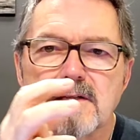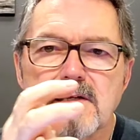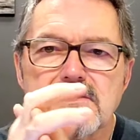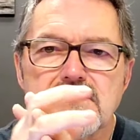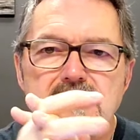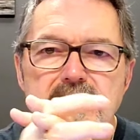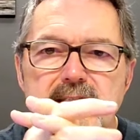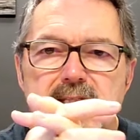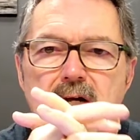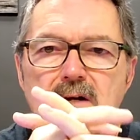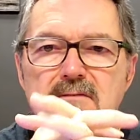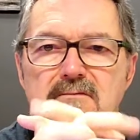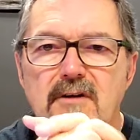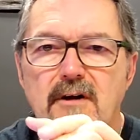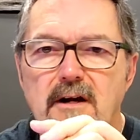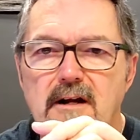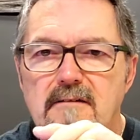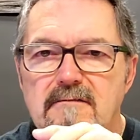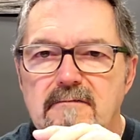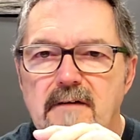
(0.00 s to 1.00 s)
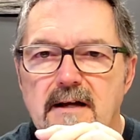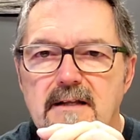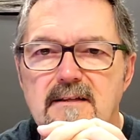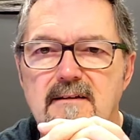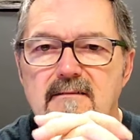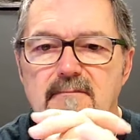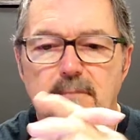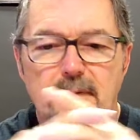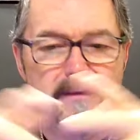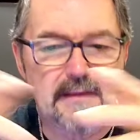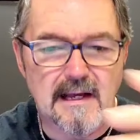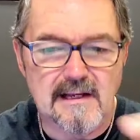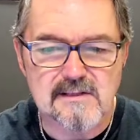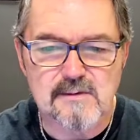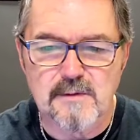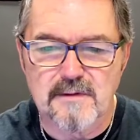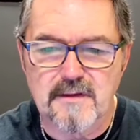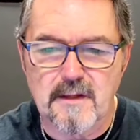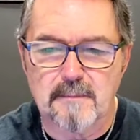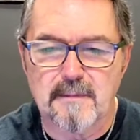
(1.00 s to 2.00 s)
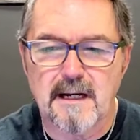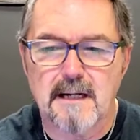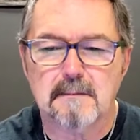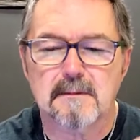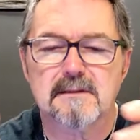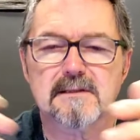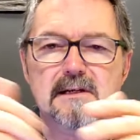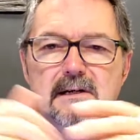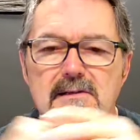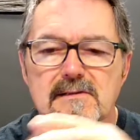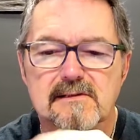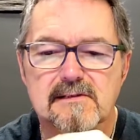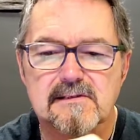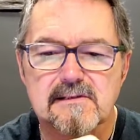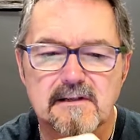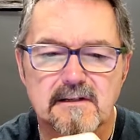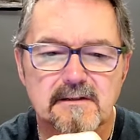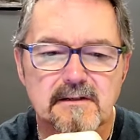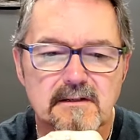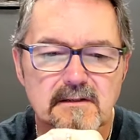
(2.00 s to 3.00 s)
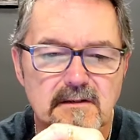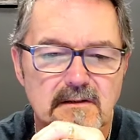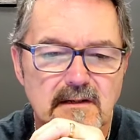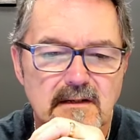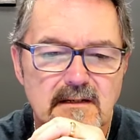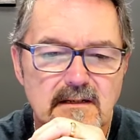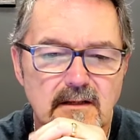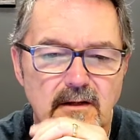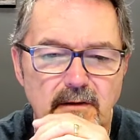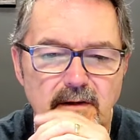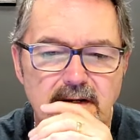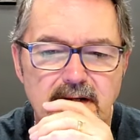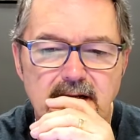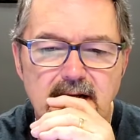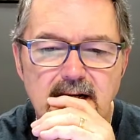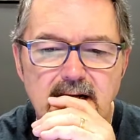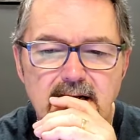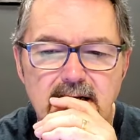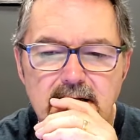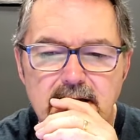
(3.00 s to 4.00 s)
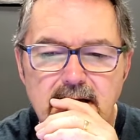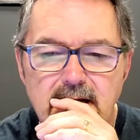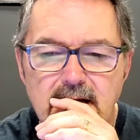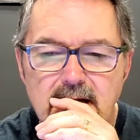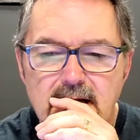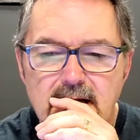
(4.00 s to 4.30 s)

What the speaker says: doesn't sound very effective, but that's what the Bible tells us to do. Glory to God.